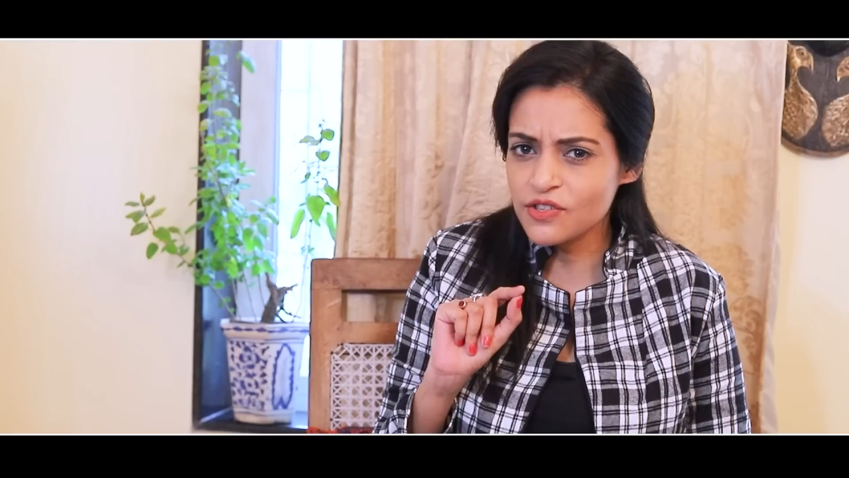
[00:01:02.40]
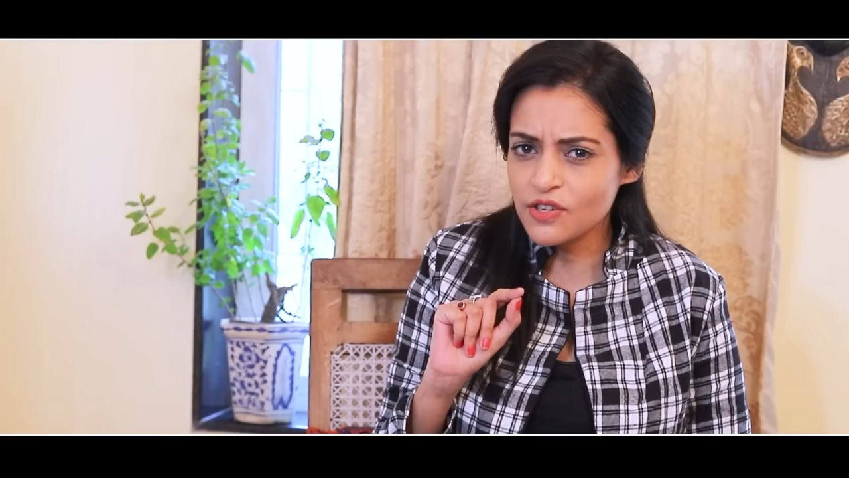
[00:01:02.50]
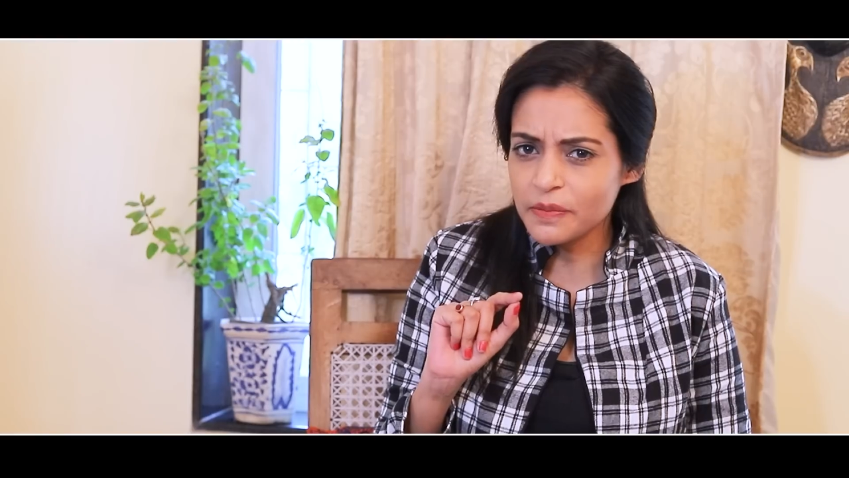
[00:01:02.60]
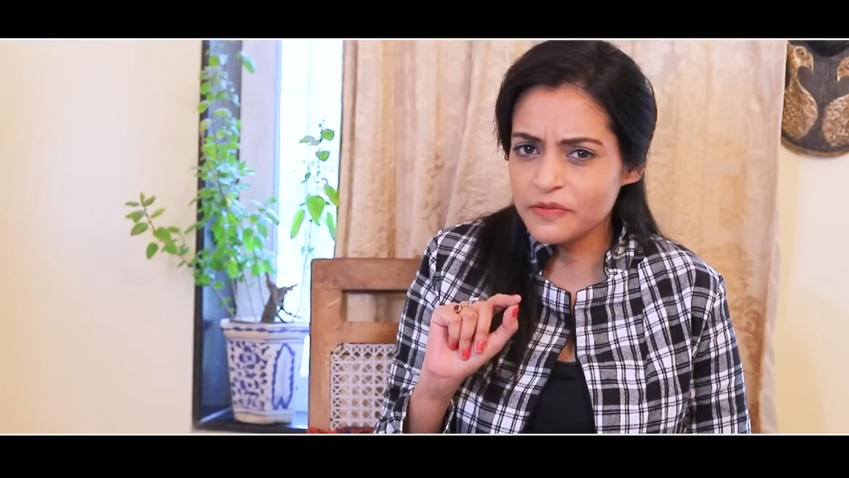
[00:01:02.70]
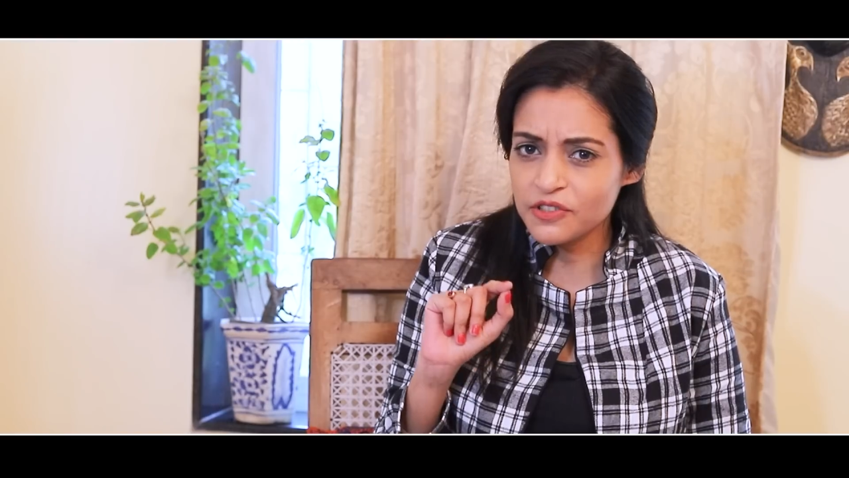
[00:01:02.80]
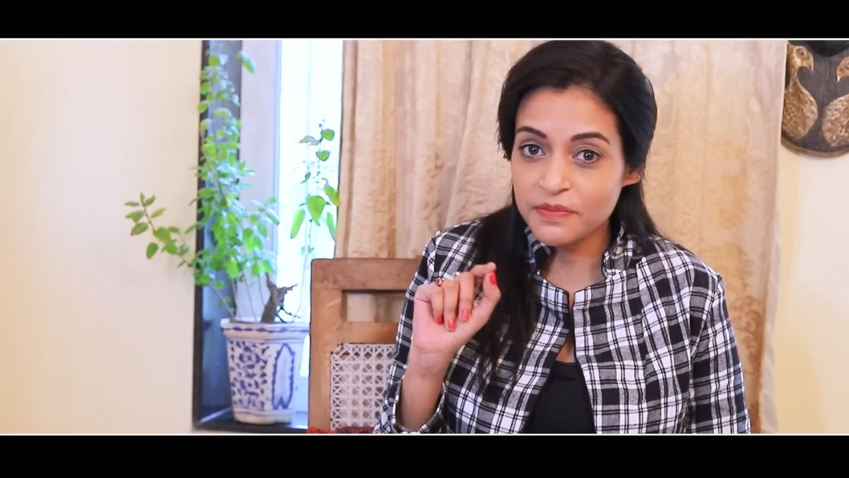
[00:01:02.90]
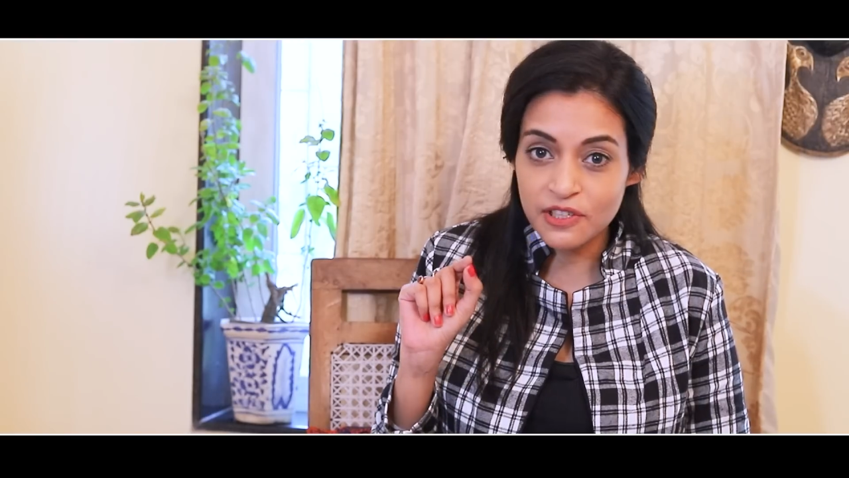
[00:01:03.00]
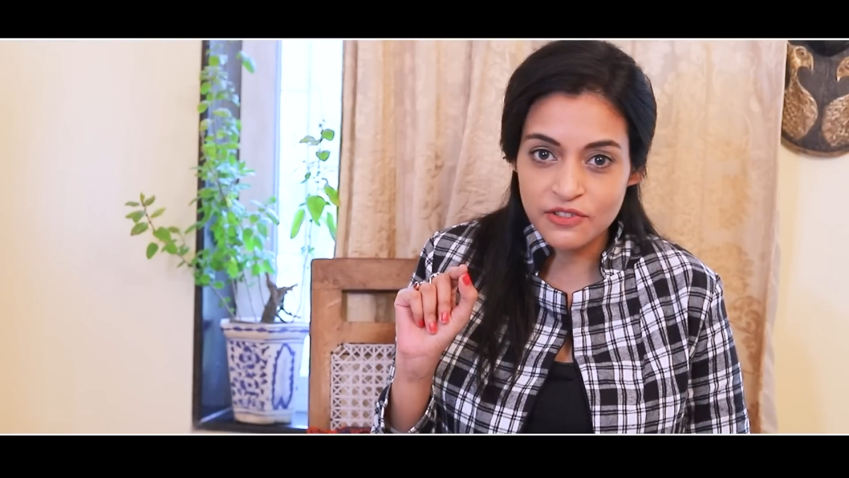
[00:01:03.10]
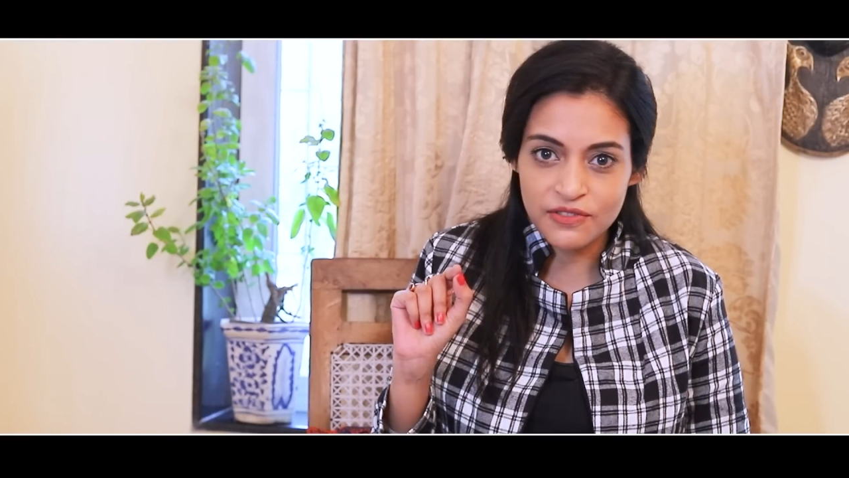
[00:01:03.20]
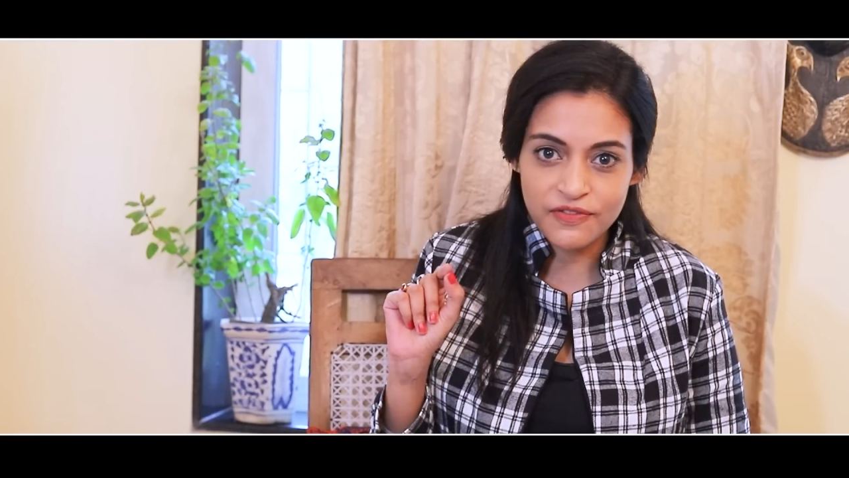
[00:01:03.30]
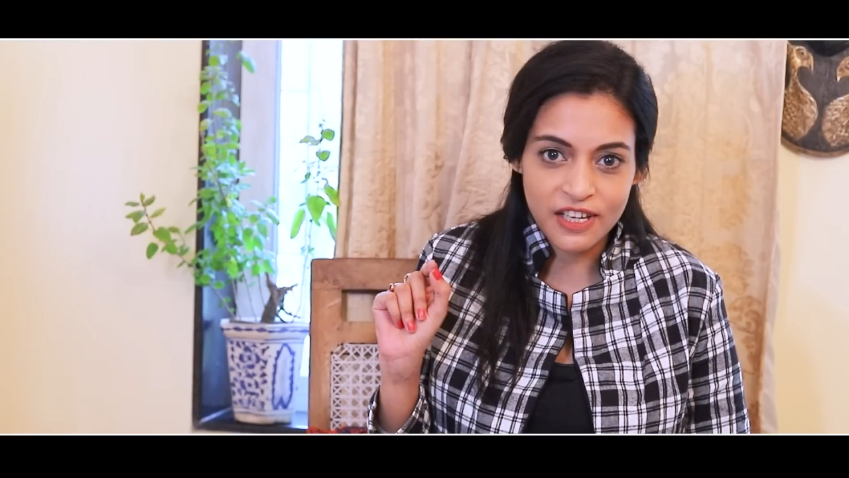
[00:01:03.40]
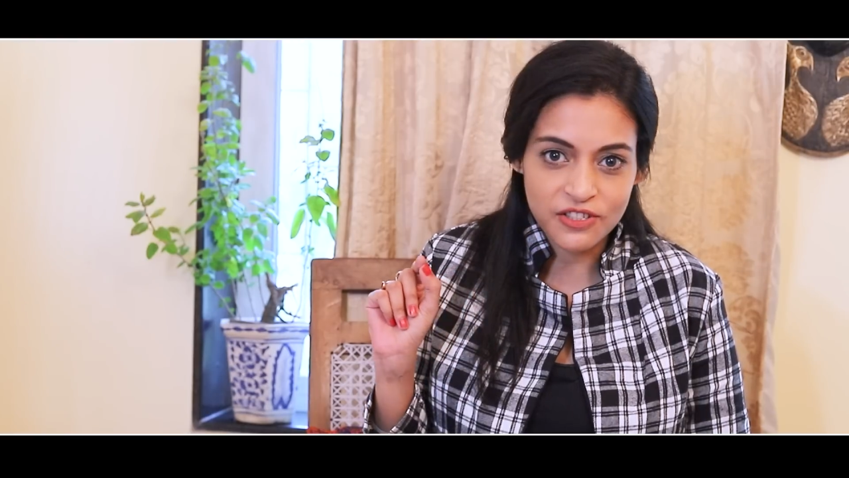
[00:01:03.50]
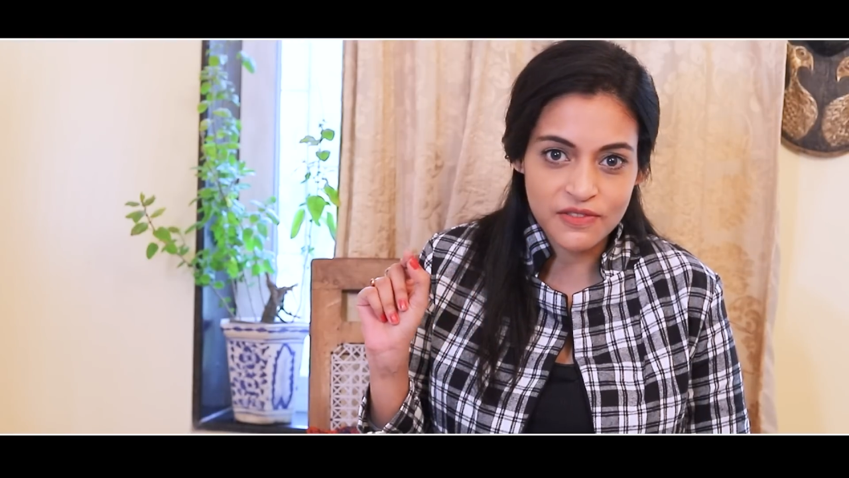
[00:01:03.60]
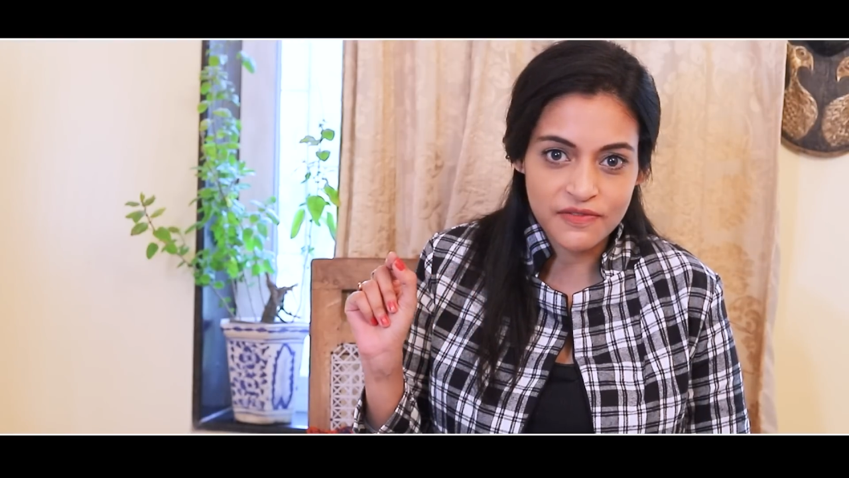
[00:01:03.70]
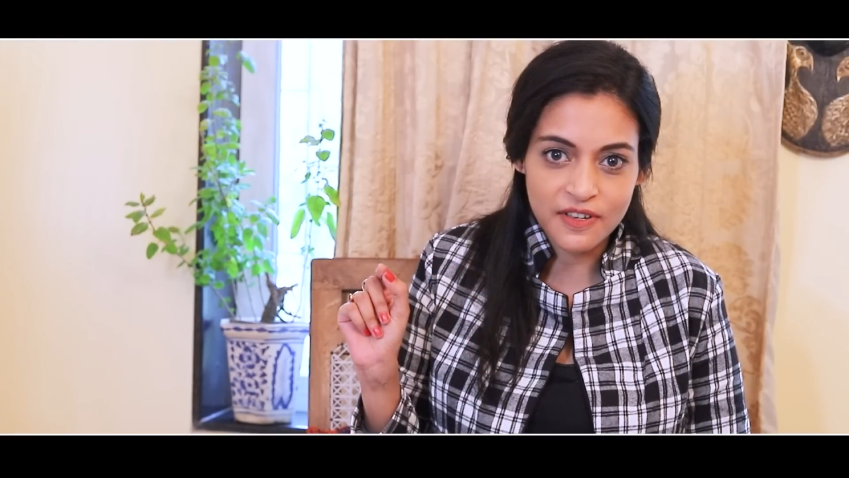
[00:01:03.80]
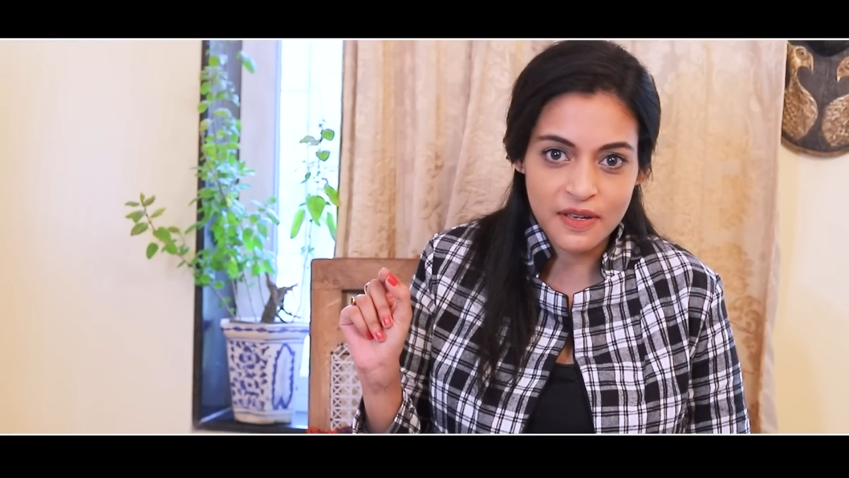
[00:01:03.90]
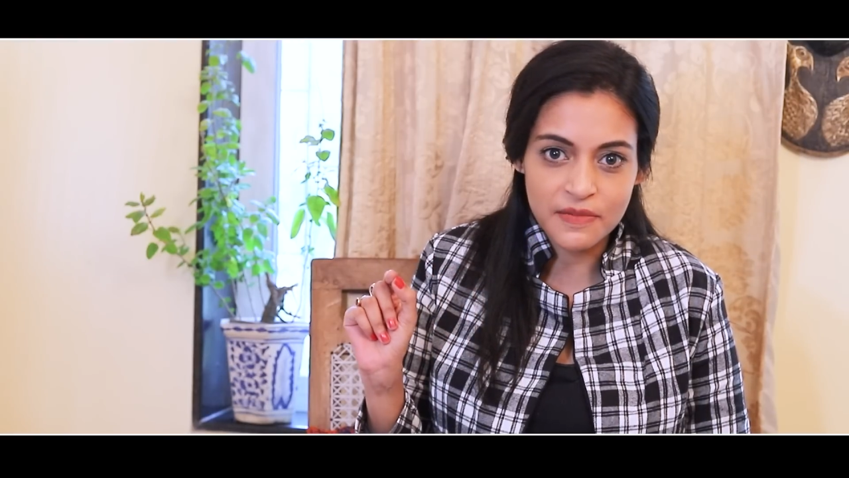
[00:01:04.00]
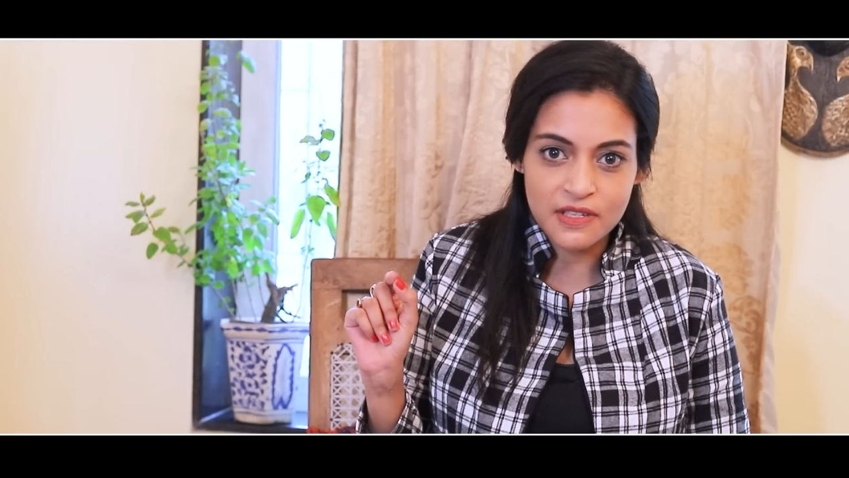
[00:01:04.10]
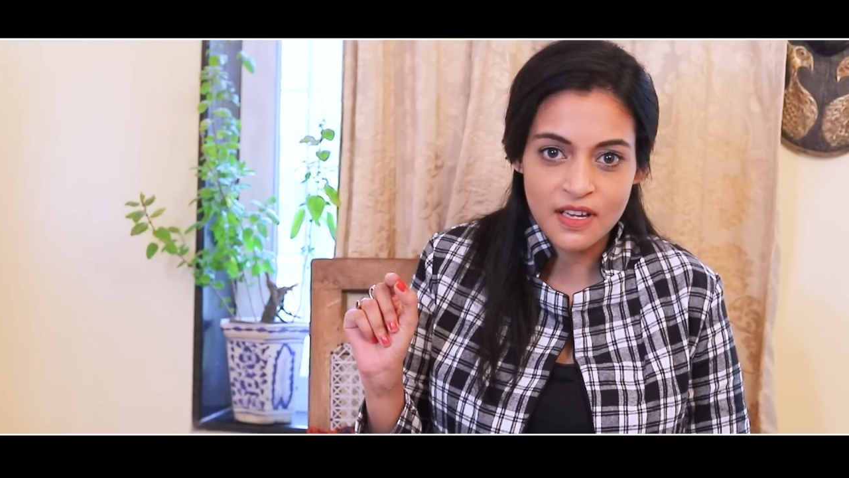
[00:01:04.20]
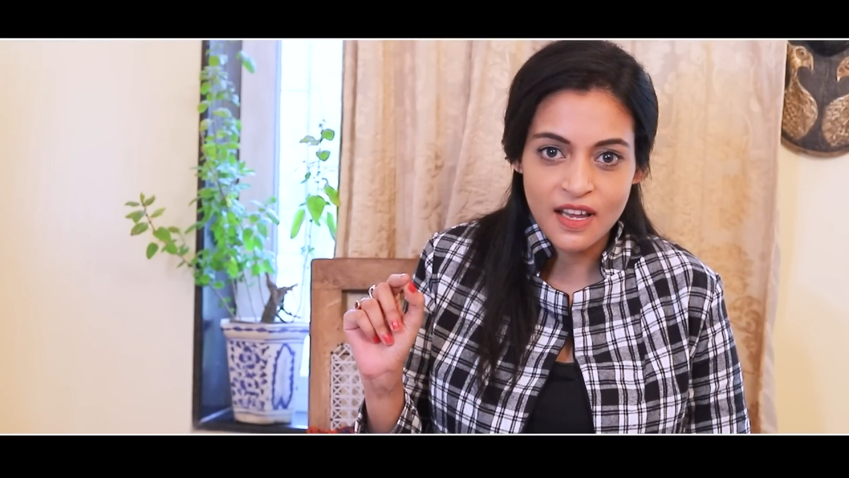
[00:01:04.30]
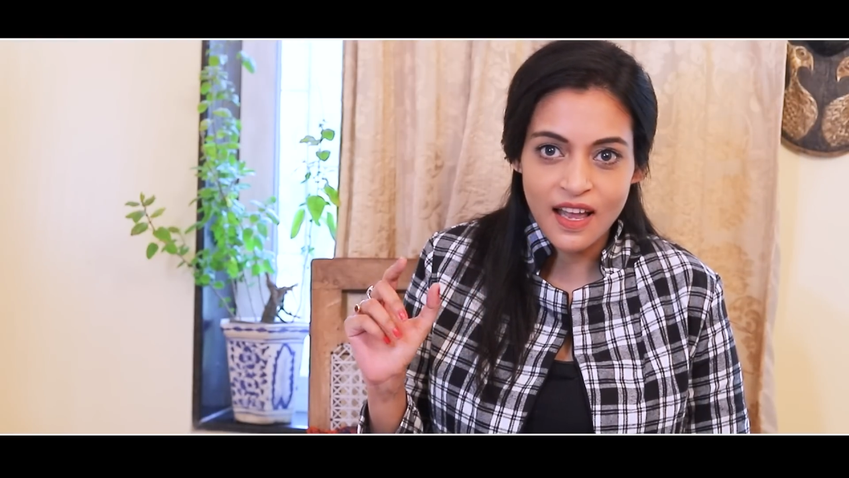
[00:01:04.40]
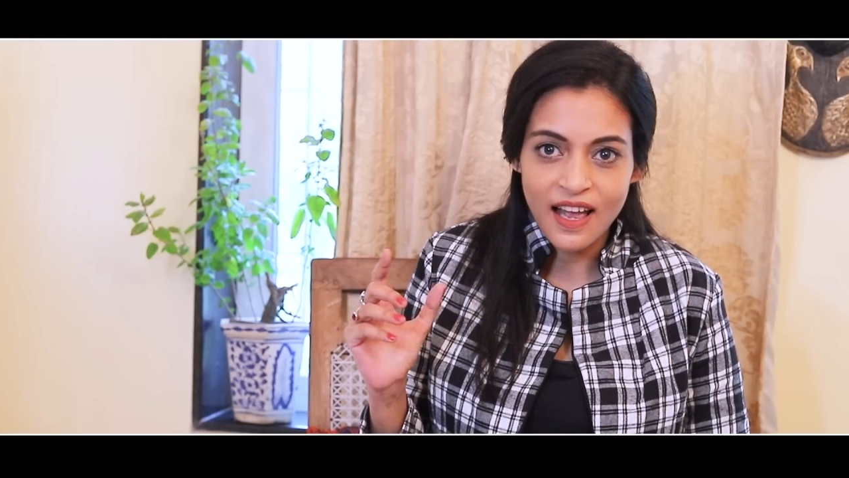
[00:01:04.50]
stop to Beauty Fashion Films